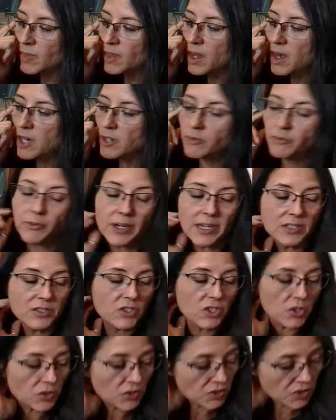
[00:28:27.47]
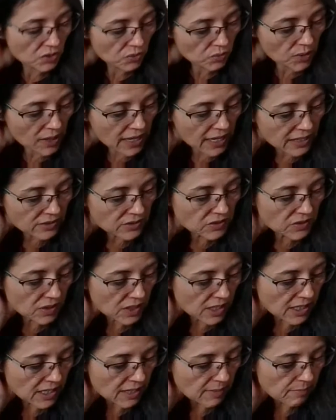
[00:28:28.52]
Our friends used to raise
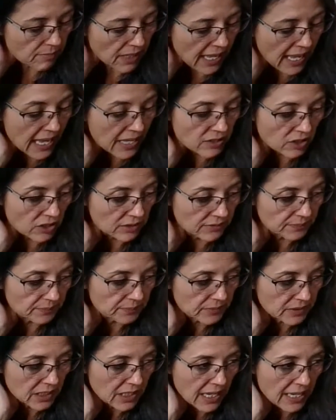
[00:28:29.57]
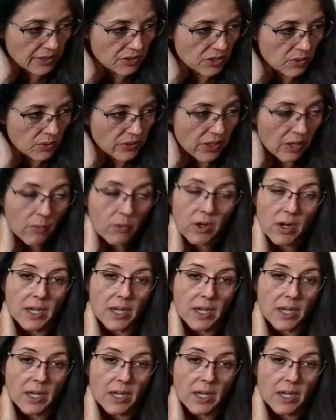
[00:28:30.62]
cattle, and I don't know what they were.